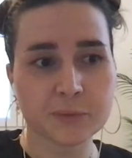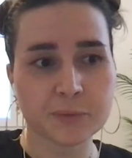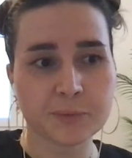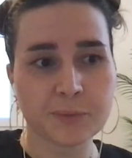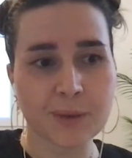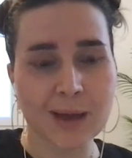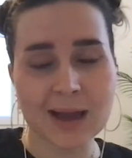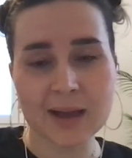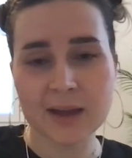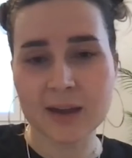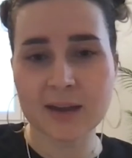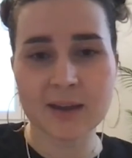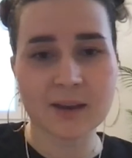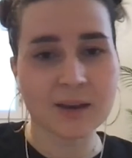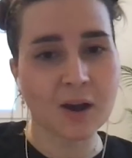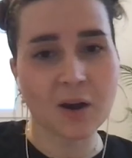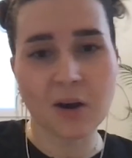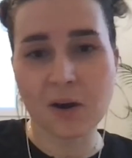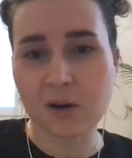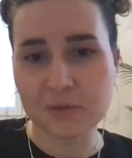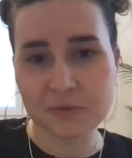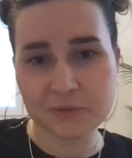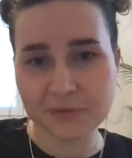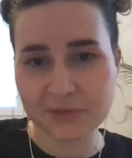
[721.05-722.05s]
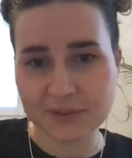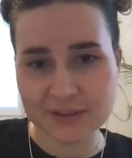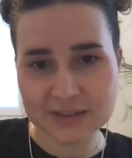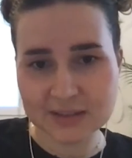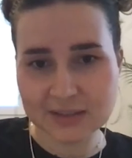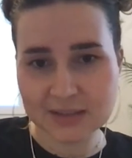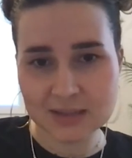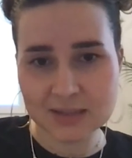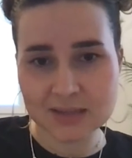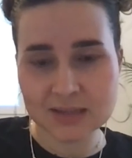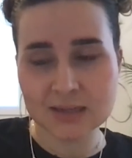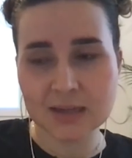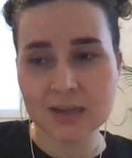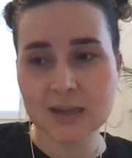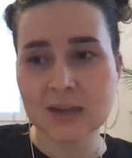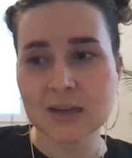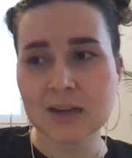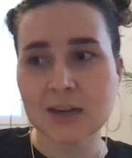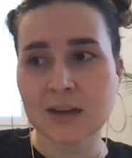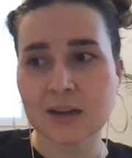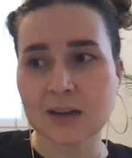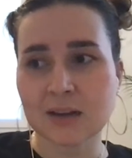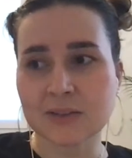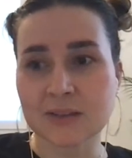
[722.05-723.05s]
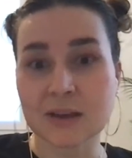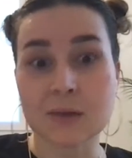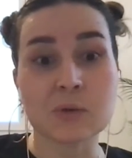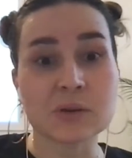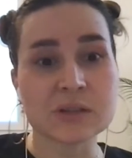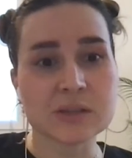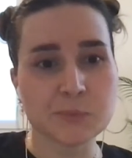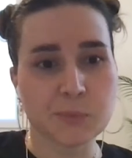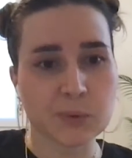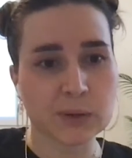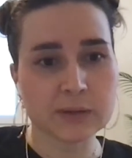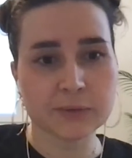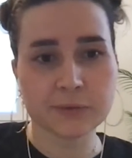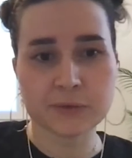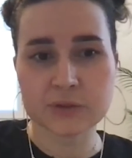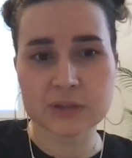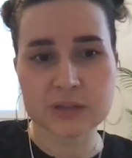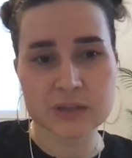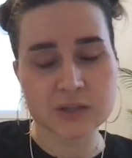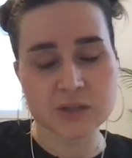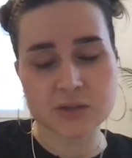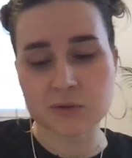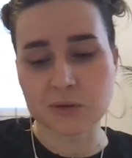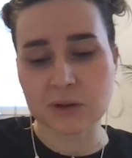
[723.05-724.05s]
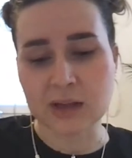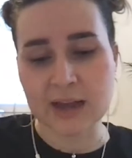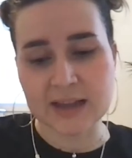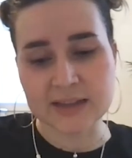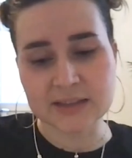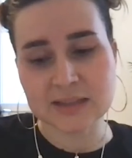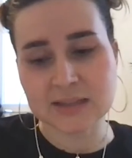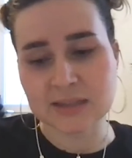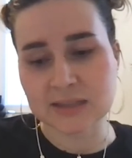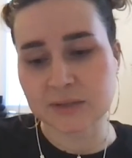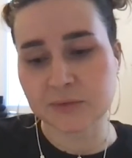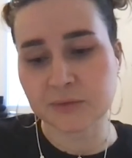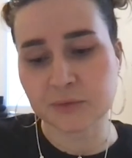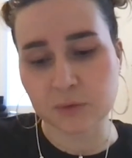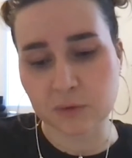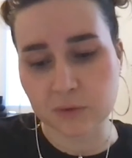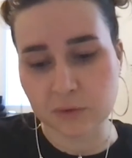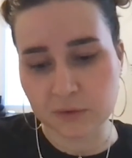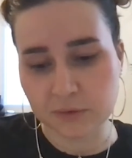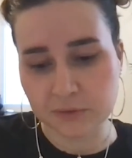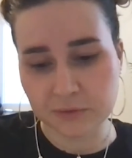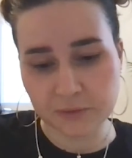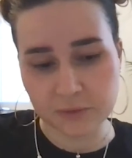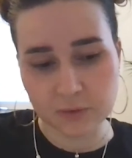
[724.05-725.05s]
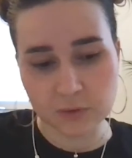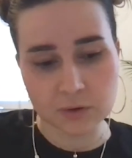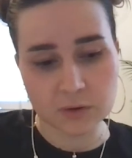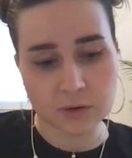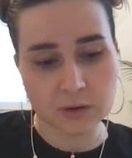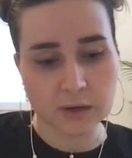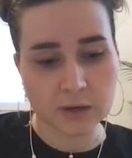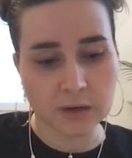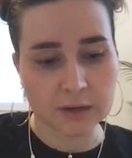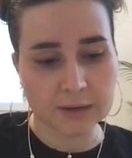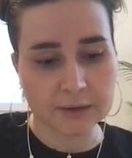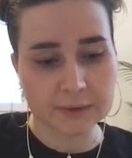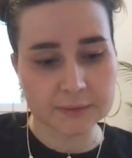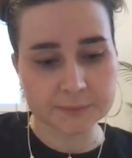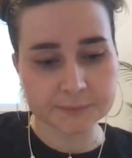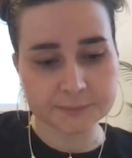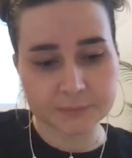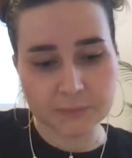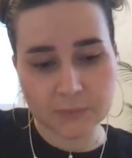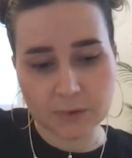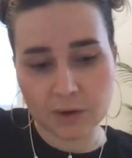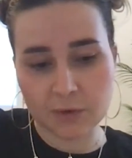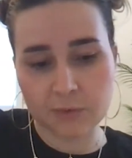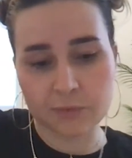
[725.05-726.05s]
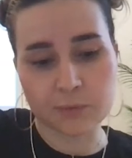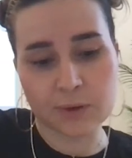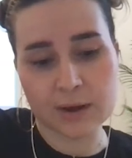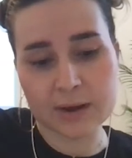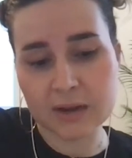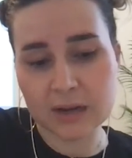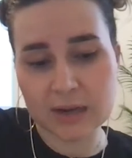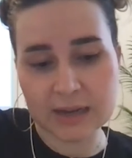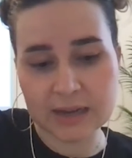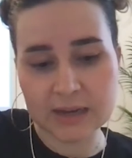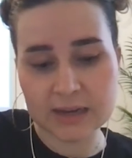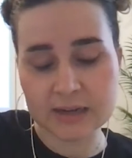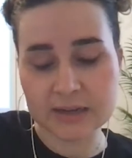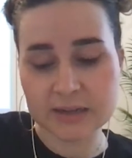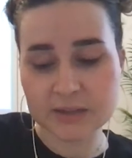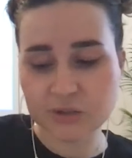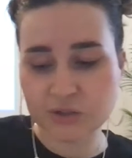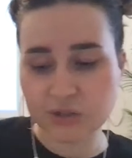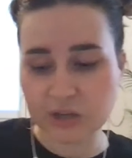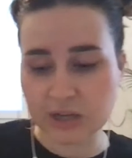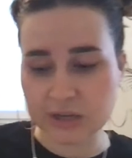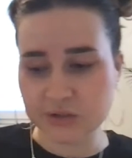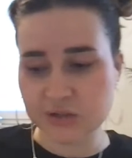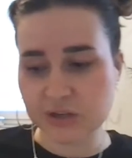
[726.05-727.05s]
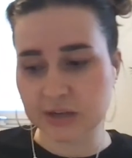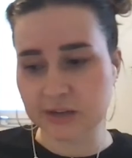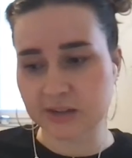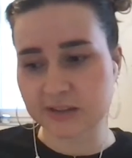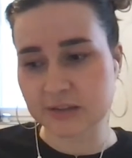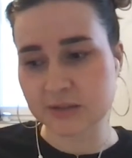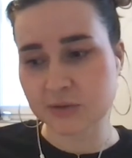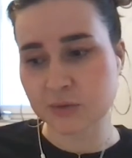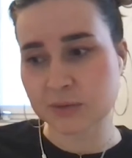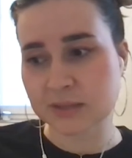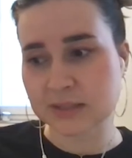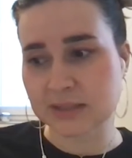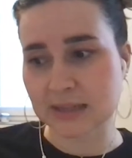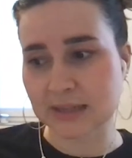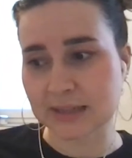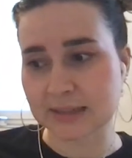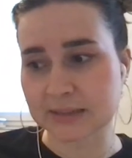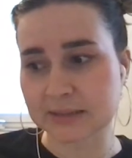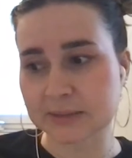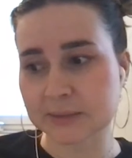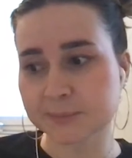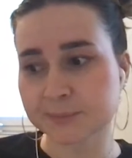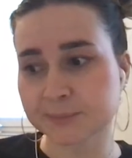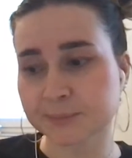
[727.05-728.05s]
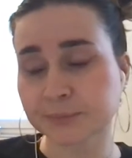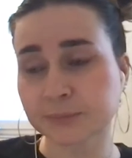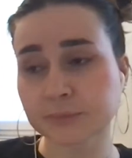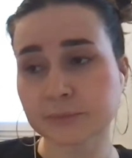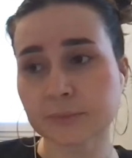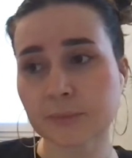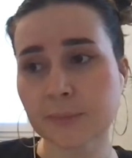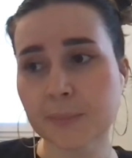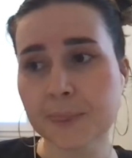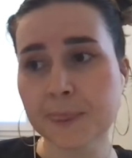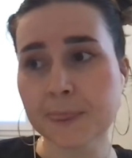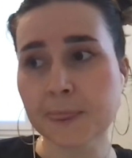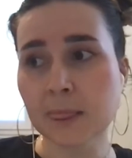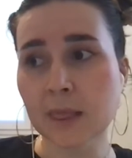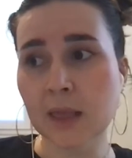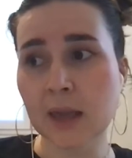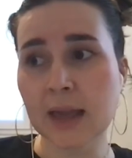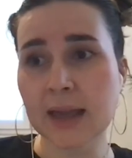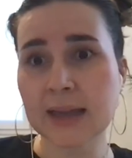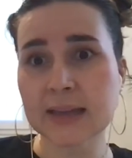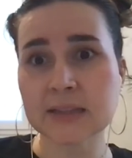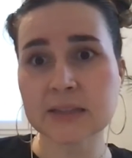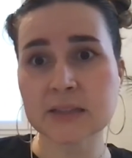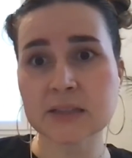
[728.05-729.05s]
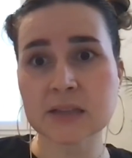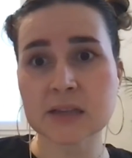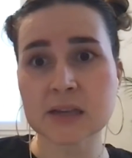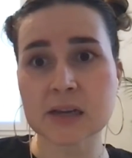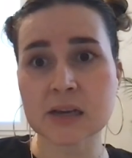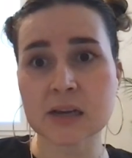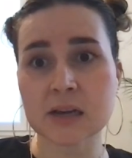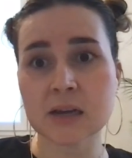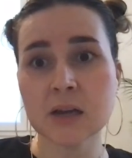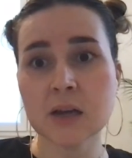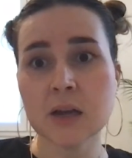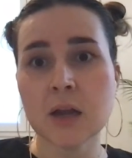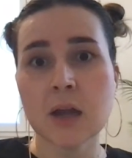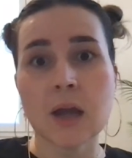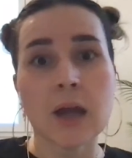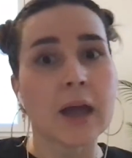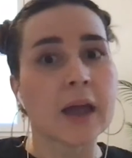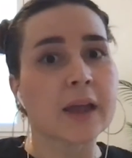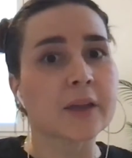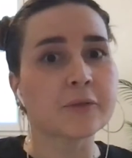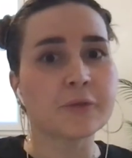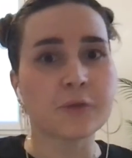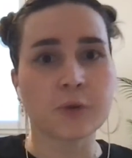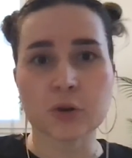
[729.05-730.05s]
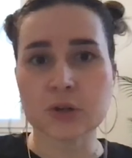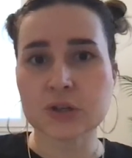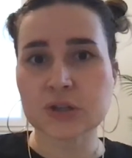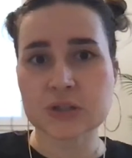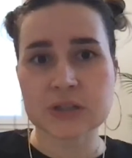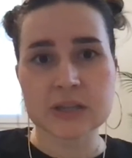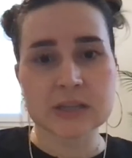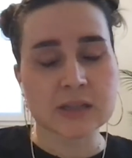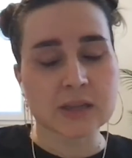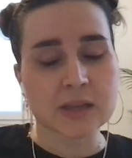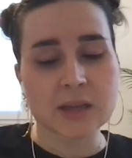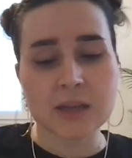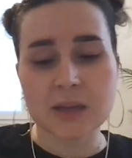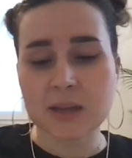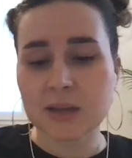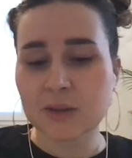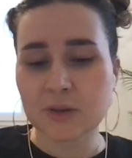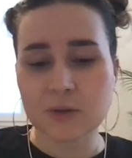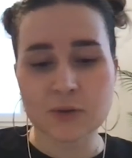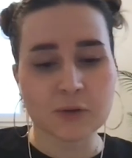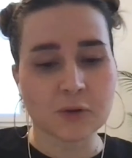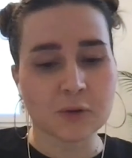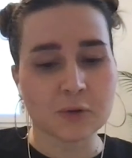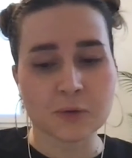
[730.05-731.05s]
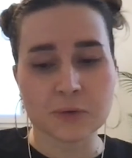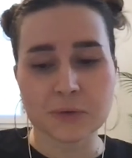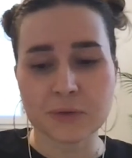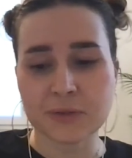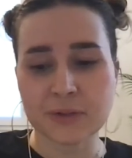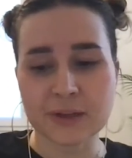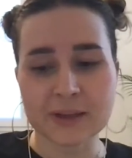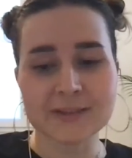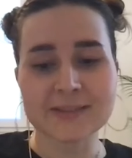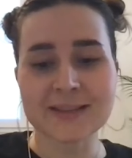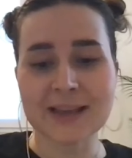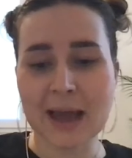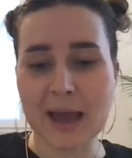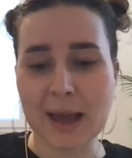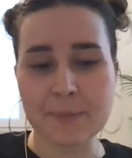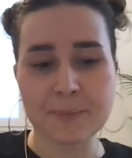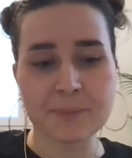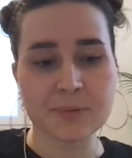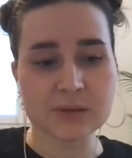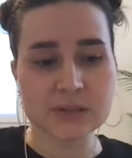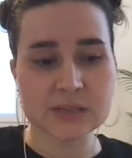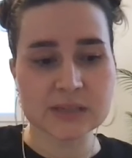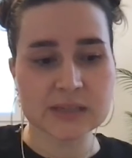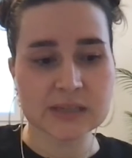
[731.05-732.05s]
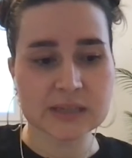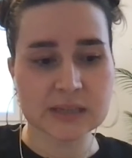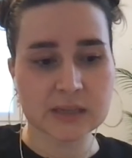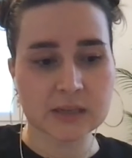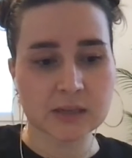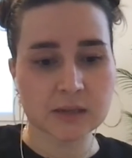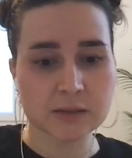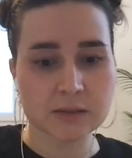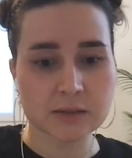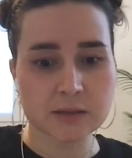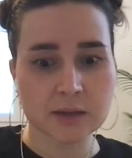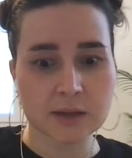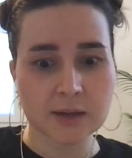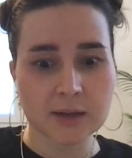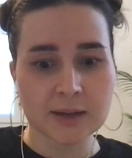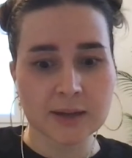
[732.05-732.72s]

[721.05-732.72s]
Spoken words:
back office that was built for digital asset for a regulated exchange here in Switzerland. And unfortunately, things happened, and